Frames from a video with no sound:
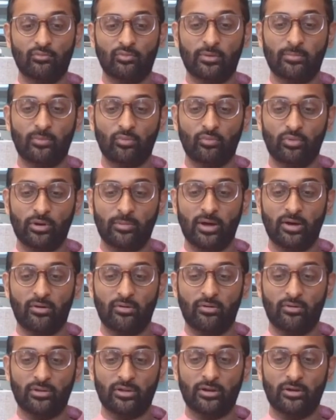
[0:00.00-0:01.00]
what
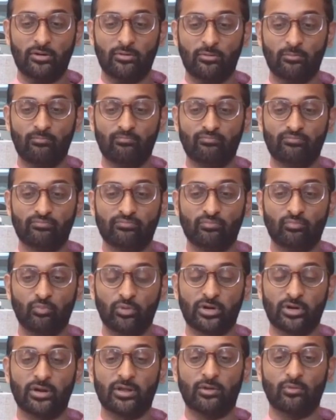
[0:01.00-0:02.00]
about
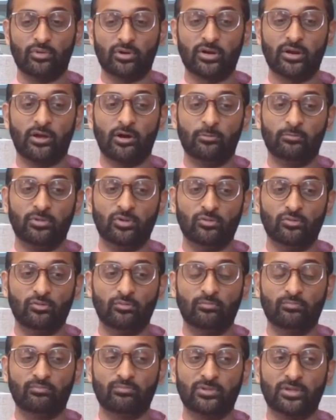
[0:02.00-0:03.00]
we're gonna help
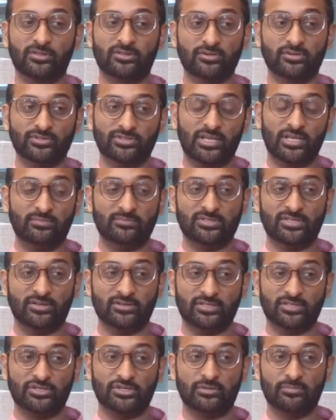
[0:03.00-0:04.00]
you get those same
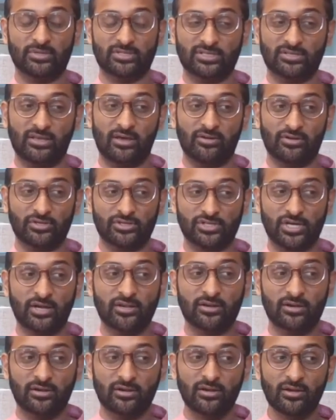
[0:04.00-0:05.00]
sales that you're missing out in
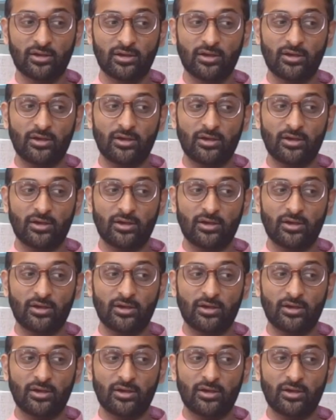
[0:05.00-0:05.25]
China,